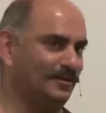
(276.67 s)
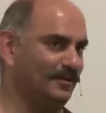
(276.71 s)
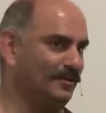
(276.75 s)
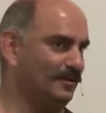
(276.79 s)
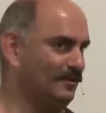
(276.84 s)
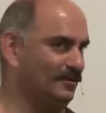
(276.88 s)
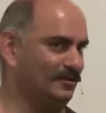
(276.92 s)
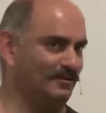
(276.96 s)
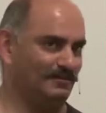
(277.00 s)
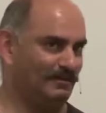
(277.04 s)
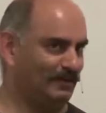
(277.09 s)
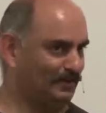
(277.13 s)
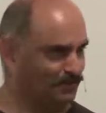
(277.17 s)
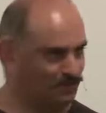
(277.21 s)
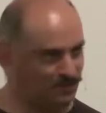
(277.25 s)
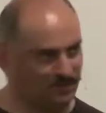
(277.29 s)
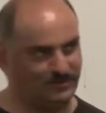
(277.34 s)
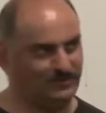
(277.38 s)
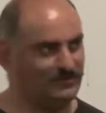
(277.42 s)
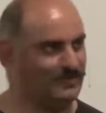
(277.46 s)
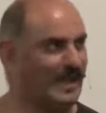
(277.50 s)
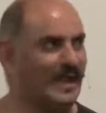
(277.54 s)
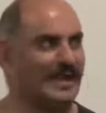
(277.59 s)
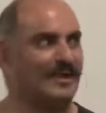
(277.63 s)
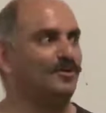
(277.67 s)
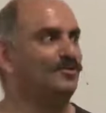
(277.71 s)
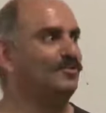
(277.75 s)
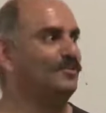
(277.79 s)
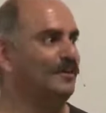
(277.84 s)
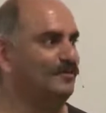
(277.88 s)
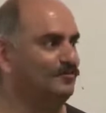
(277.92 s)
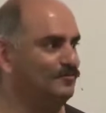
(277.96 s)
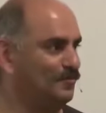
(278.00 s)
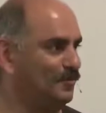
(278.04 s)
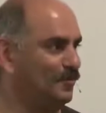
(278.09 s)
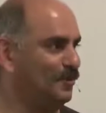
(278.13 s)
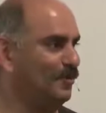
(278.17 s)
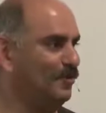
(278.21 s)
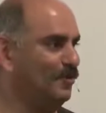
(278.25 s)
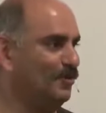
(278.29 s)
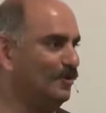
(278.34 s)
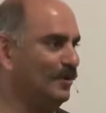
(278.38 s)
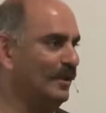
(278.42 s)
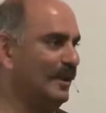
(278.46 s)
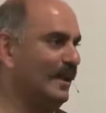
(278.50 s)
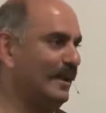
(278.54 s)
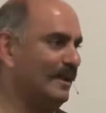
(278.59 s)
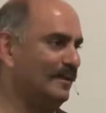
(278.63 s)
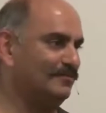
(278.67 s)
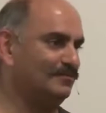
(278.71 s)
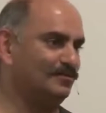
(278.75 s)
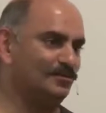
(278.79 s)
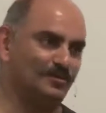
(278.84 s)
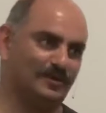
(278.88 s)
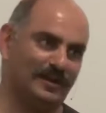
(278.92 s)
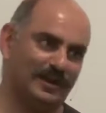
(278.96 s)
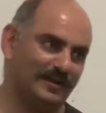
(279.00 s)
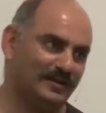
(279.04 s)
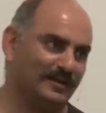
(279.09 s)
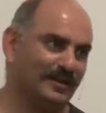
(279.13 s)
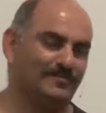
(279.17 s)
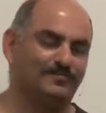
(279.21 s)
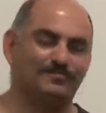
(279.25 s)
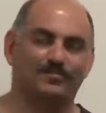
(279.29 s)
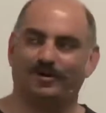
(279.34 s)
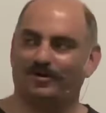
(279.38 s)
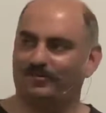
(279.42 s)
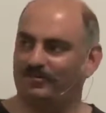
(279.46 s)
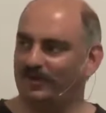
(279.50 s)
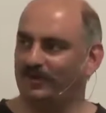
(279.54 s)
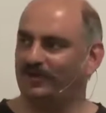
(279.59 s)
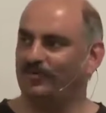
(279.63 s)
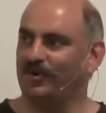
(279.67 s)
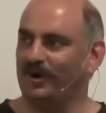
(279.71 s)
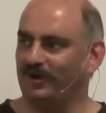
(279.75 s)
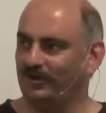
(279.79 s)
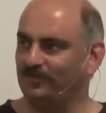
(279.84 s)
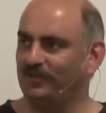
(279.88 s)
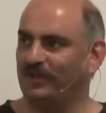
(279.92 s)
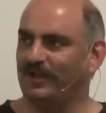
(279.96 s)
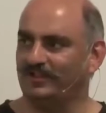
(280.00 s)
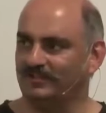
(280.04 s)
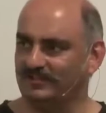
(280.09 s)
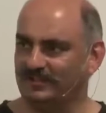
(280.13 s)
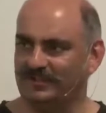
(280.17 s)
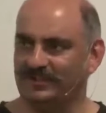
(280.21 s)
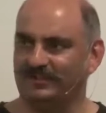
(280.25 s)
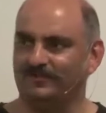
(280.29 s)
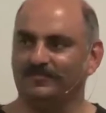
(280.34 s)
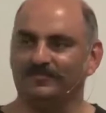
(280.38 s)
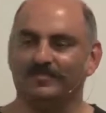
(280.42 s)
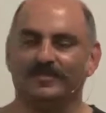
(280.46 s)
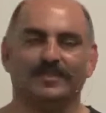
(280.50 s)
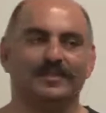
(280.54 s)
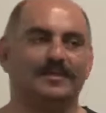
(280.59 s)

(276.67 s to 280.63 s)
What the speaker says: and you just sat on them for your whole life, you would end up probably quite wealthy.